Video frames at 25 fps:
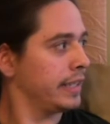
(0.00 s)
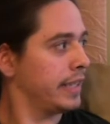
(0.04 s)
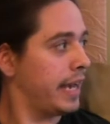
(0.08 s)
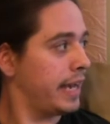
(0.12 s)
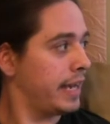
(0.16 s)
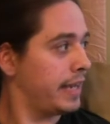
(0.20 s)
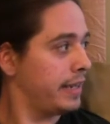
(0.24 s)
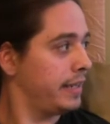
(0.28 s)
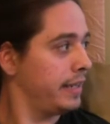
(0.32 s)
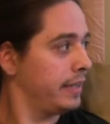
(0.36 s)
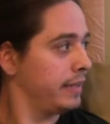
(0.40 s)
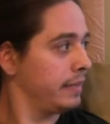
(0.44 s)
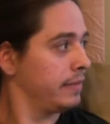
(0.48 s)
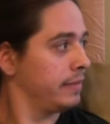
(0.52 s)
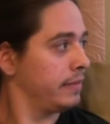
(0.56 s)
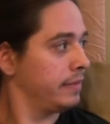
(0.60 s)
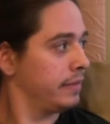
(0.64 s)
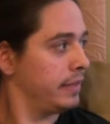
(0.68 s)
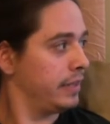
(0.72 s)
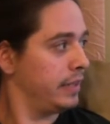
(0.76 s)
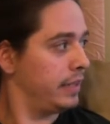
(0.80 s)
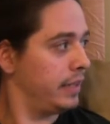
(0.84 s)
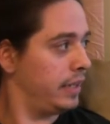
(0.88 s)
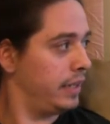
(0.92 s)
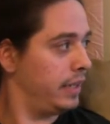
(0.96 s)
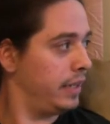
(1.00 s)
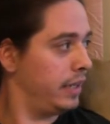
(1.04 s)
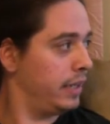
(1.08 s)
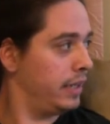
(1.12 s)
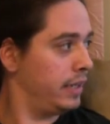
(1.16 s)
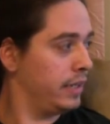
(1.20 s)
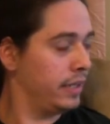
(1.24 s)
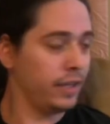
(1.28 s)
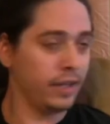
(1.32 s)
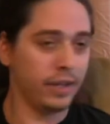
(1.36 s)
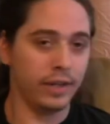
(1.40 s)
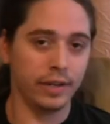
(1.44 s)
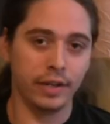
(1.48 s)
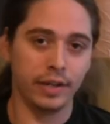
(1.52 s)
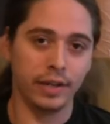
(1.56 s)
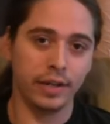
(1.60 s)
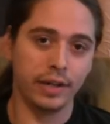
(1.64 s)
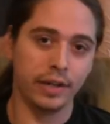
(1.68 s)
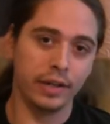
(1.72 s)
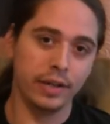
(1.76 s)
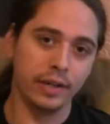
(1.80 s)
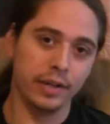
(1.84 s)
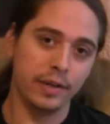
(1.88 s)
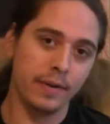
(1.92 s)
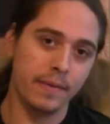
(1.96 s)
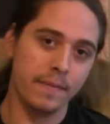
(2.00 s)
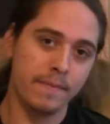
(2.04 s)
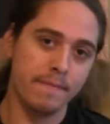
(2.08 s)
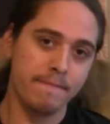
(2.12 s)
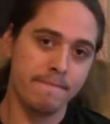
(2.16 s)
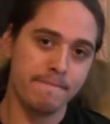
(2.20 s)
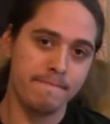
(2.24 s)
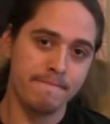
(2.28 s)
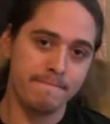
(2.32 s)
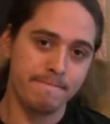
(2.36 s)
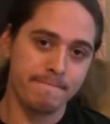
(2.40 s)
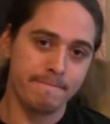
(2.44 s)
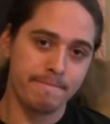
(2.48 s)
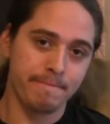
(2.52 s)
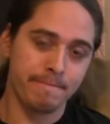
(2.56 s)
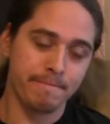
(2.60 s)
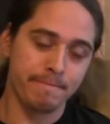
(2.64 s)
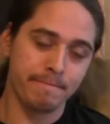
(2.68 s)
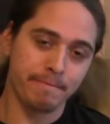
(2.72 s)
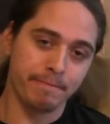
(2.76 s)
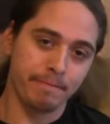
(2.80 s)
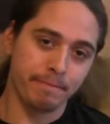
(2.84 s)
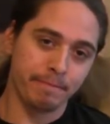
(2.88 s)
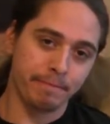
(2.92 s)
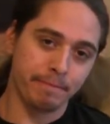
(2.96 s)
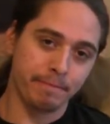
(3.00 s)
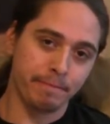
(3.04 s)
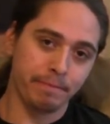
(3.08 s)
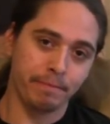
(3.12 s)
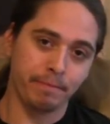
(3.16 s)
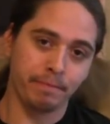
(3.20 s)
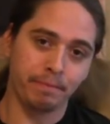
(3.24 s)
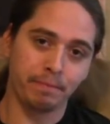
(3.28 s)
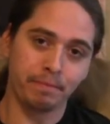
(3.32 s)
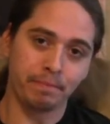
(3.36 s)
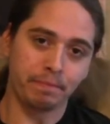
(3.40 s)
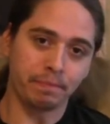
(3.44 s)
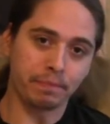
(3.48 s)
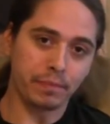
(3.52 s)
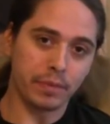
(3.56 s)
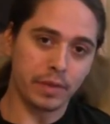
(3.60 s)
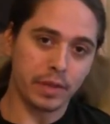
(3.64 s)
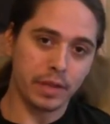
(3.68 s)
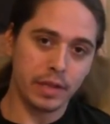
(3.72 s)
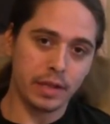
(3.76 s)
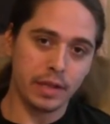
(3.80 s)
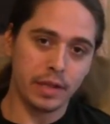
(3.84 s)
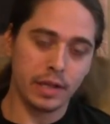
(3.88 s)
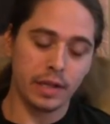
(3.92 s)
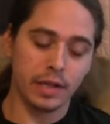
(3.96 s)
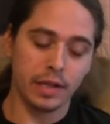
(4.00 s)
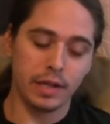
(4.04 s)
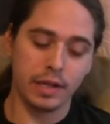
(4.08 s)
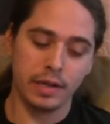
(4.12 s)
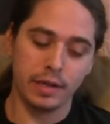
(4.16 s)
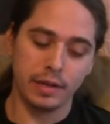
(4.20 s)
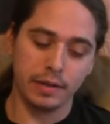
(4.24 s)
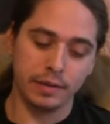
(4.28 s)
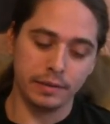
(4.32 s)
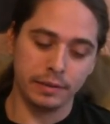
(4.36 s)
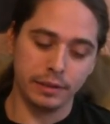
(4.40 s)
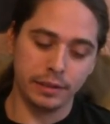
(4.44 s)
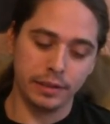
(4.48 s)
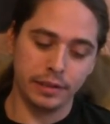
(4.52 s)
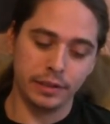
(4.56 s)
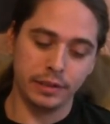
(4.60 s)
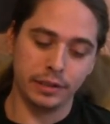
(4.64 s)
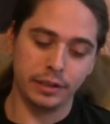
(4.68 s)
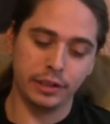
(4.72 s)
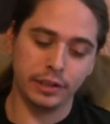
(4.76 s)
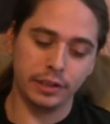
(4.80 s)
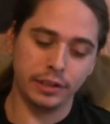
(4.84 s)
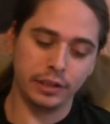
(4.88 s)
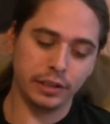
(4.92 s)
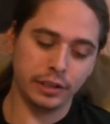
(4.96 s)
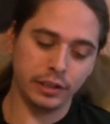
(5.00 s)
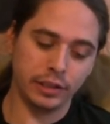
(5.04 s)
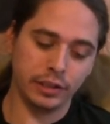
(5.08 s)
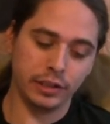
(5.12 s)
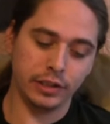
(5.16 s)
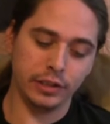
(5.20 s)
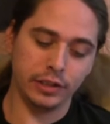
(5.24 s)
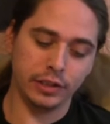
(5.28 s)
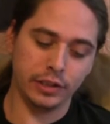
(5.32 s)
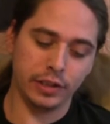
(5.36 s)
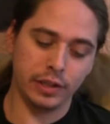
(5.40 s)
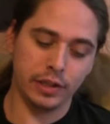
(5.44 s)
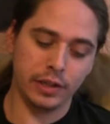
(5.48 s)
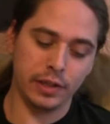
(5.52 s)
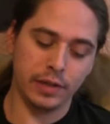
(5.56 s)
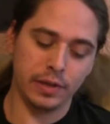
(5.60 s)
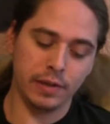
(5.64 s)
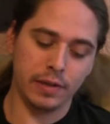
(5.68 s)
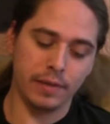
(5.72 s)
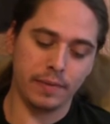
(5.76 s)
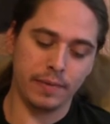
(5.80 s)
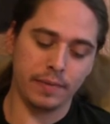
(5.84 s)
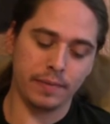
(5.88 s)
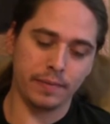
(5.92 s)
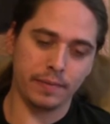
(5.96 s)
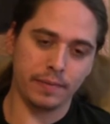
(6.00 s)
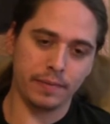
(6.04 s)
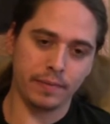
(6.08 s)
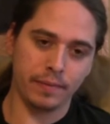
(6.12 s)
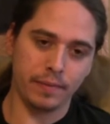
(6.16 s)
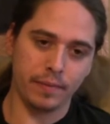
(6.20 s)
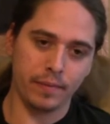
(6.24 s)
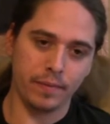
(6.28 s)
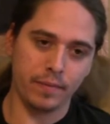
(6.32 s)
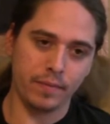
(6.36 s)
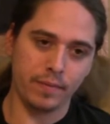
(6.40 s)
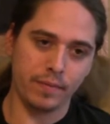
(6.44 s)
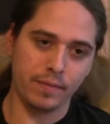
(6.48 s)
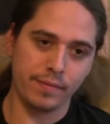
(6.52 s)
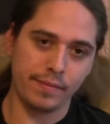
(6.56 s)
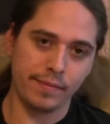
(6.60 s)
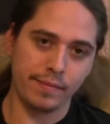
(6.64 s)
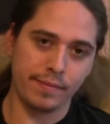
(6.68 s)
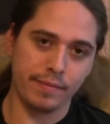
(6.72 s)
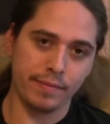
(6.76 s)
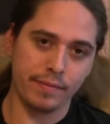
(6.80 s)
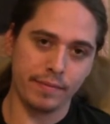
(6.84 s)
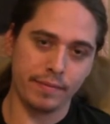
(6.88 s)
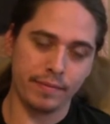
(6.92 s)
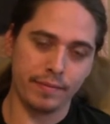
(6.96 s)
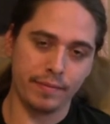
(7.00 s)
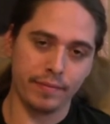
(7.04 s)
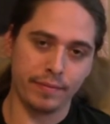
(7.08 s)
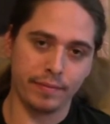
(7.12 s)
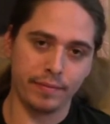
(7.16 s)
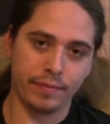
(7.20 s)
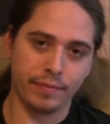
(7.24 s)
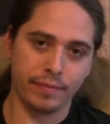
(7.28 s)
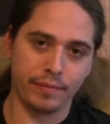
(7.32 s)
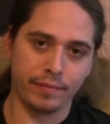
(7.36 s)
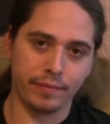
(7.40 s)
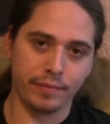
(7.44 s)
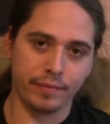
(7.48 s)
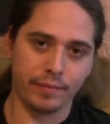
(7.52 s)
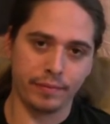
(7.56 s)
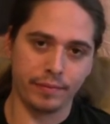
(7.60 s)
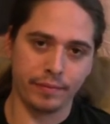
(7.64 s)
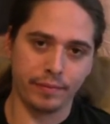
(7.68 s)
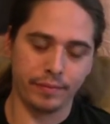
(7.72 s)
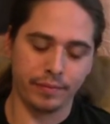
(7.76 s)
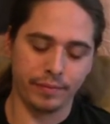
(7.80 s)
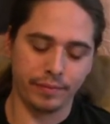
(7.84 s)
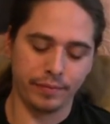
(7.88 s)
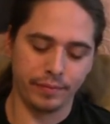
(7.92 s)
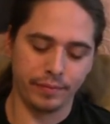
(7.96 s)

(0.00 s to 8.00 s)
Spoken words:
(not speaking)